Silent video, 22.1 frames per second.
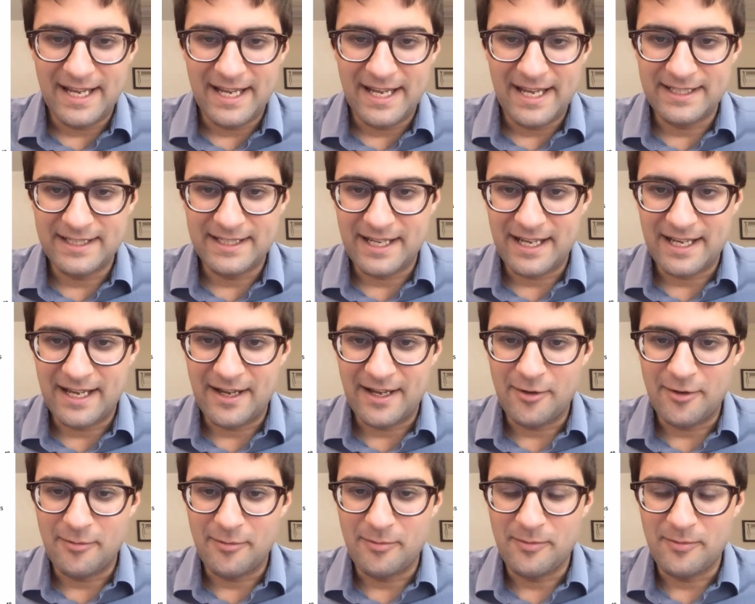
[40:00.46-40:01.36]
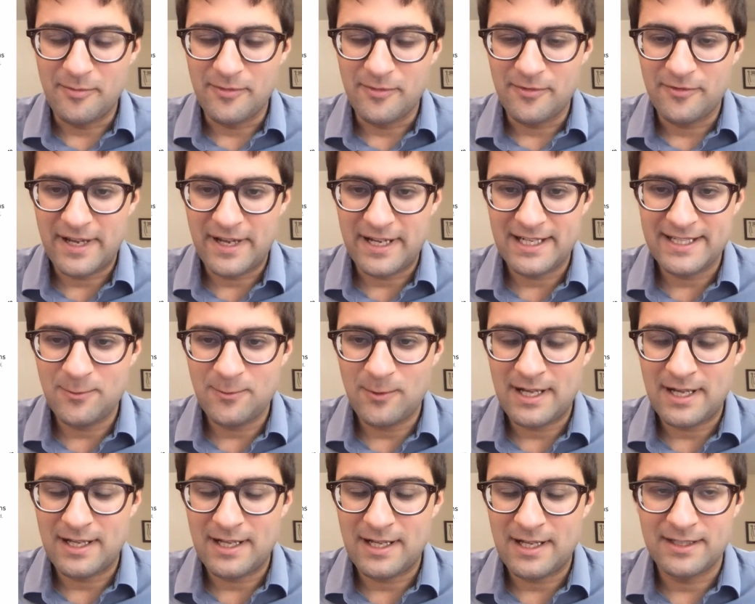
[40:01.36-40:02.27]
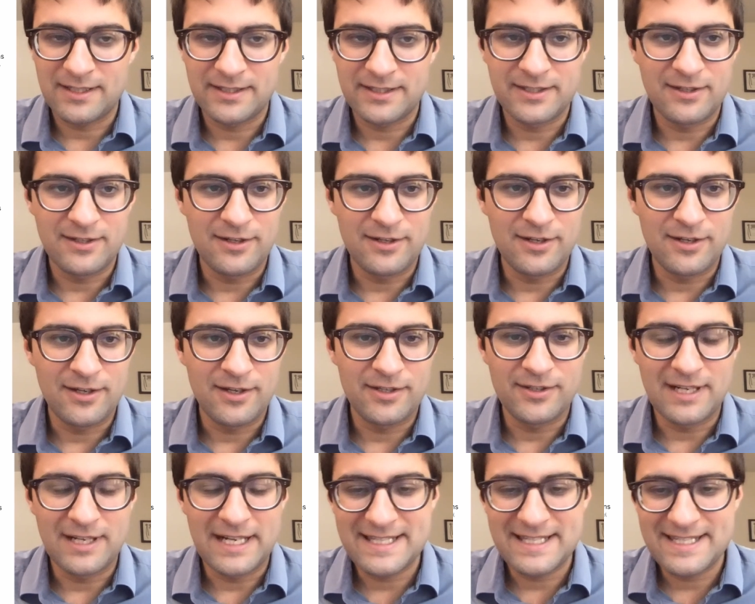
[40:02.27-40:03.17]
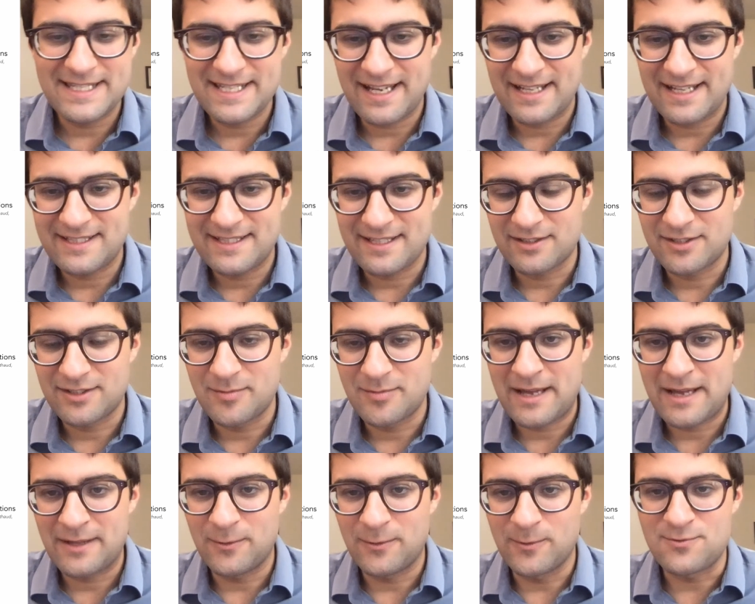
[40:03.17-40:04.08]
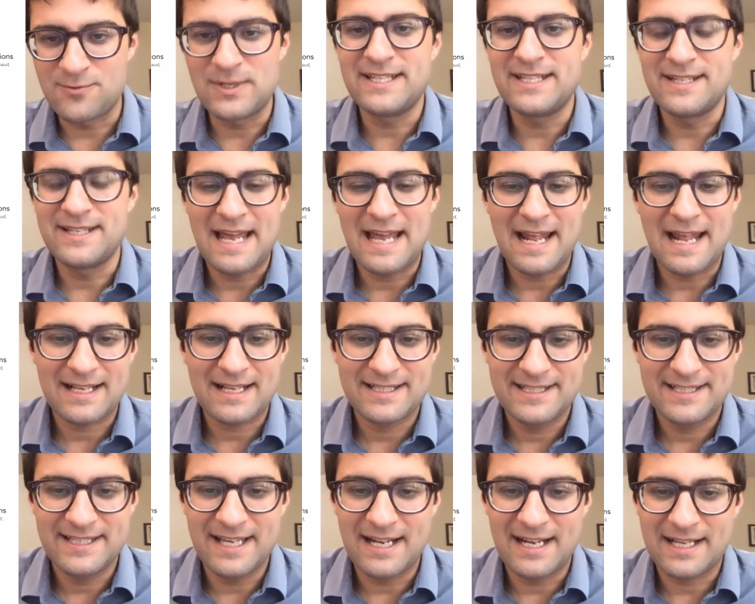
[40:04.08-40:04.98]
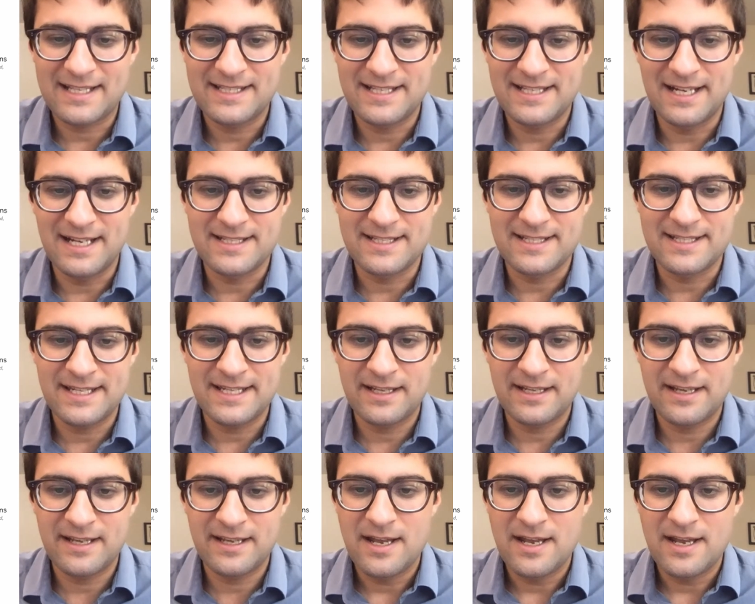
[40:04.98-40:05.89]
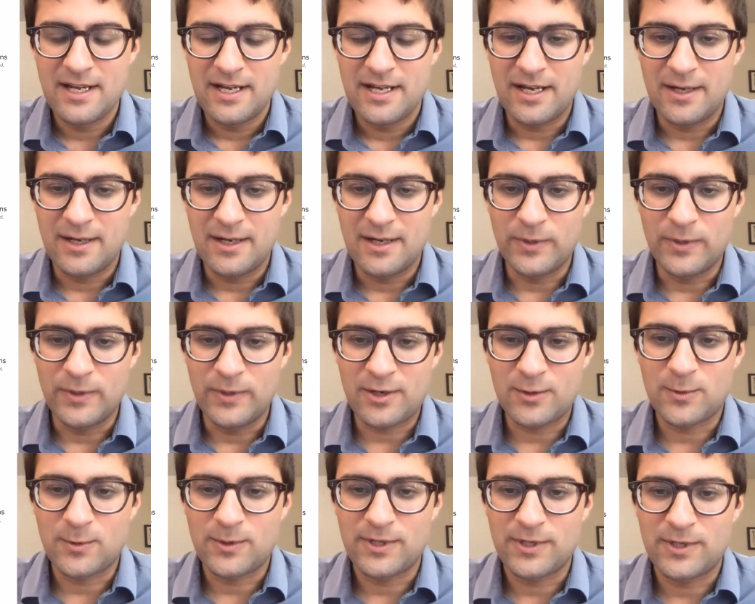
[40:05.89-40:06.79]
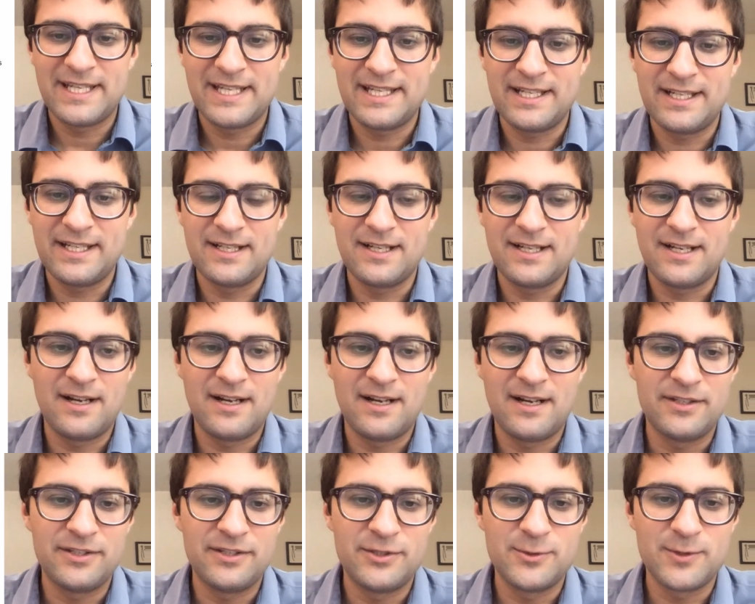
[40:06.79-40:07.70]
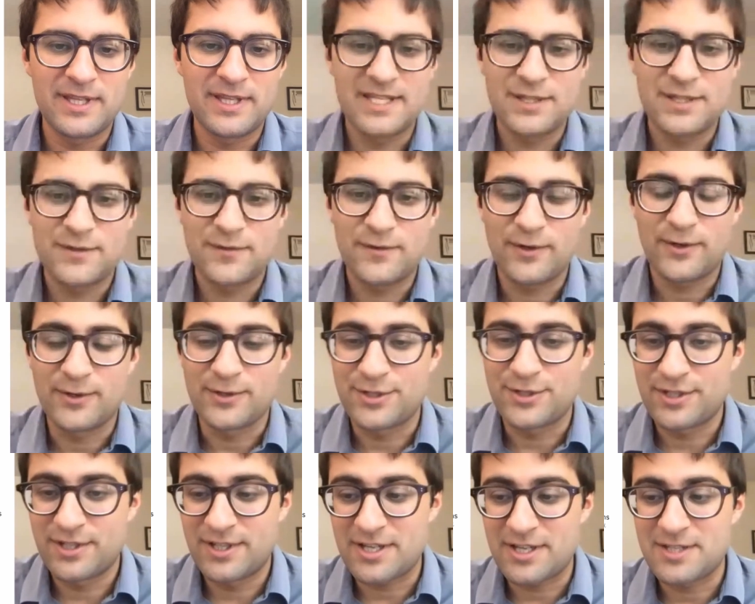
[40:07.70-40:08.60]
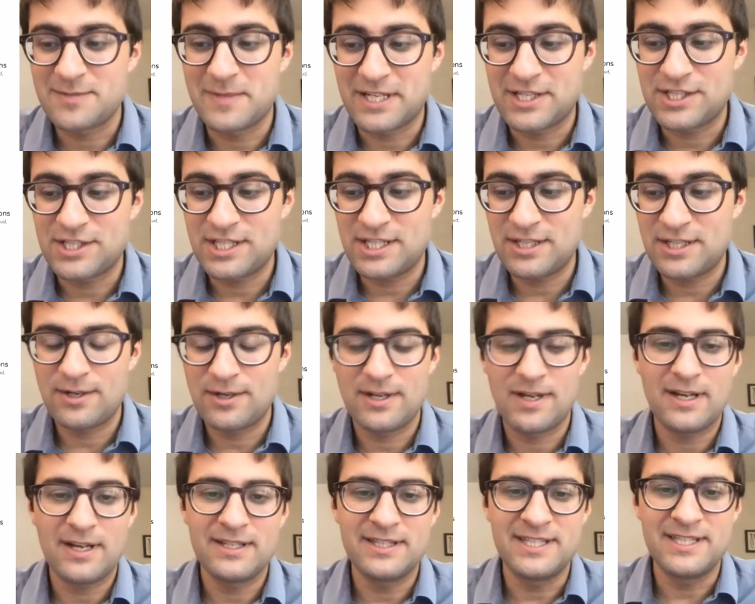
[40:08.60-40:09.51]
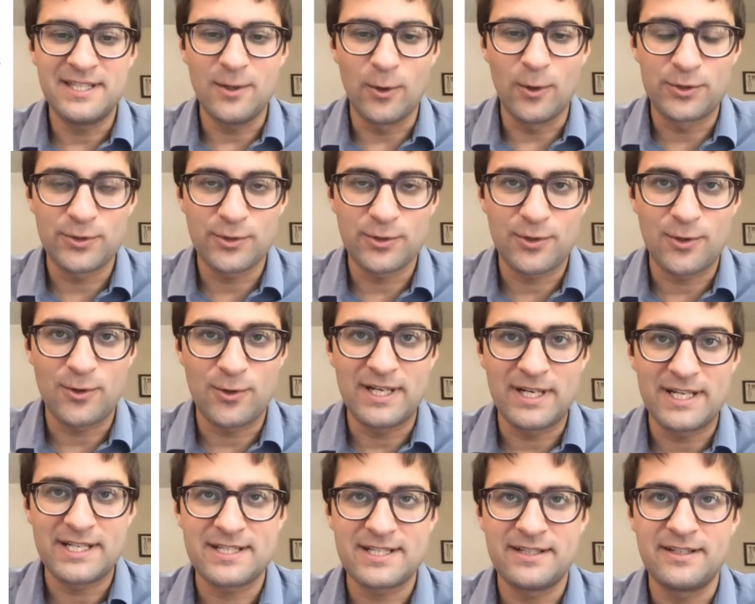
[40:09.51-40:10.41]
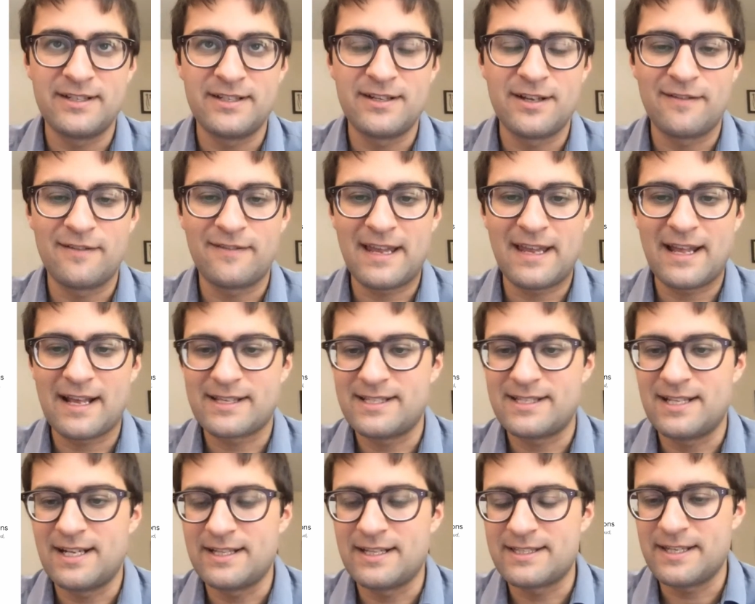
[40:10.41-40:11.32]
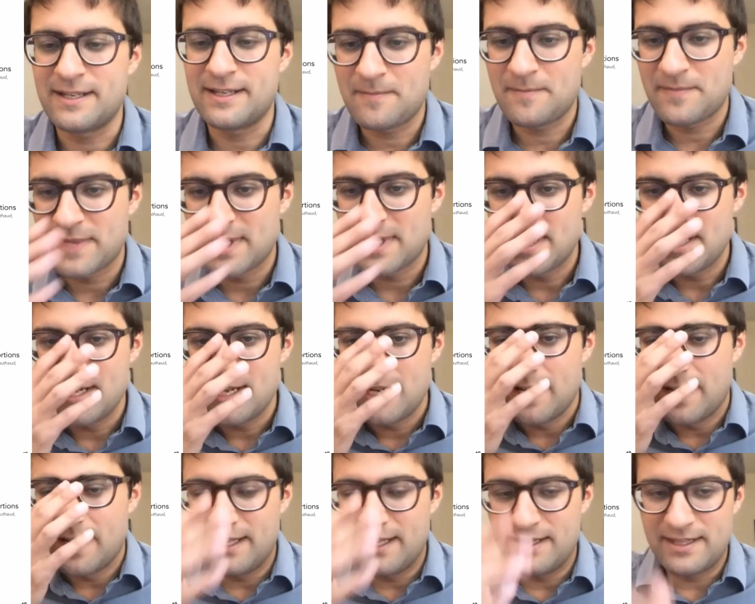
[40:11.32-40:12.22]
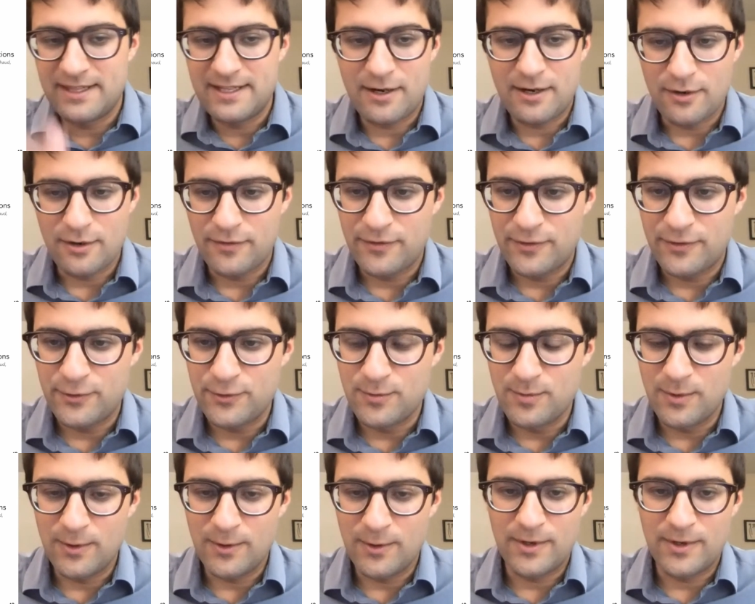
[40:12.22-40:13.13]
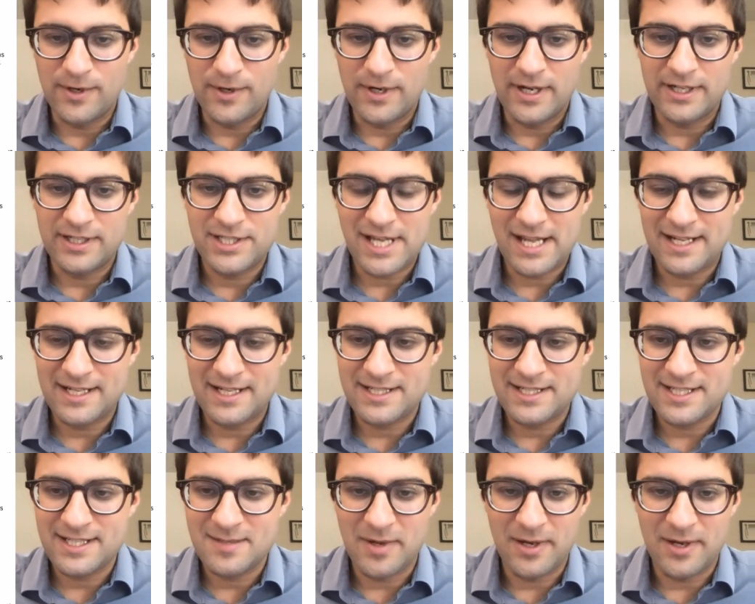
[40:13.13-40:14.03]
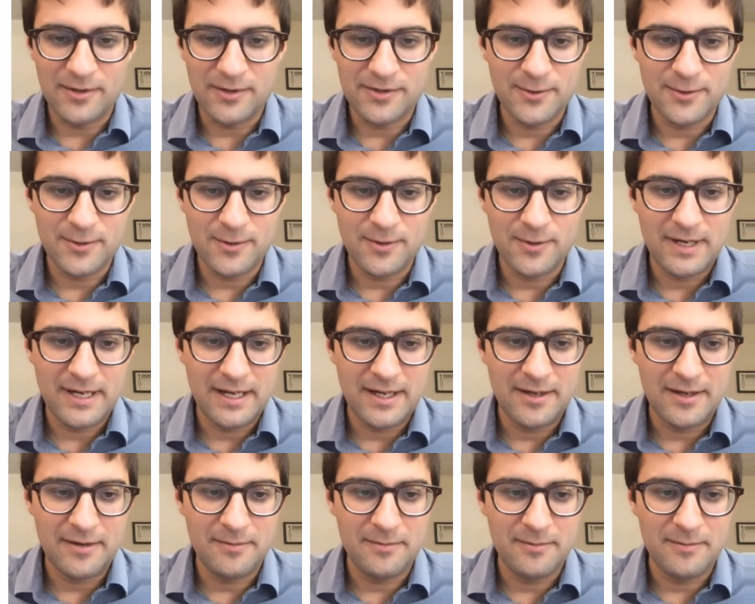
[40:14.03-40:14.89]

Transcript: And finally, while the lensing I talked about was really galaxy-galaxy lensing, we are working on doing this for cosmic shear, the autocorrelation of galaxy lensing. And there are a few more challenges, but also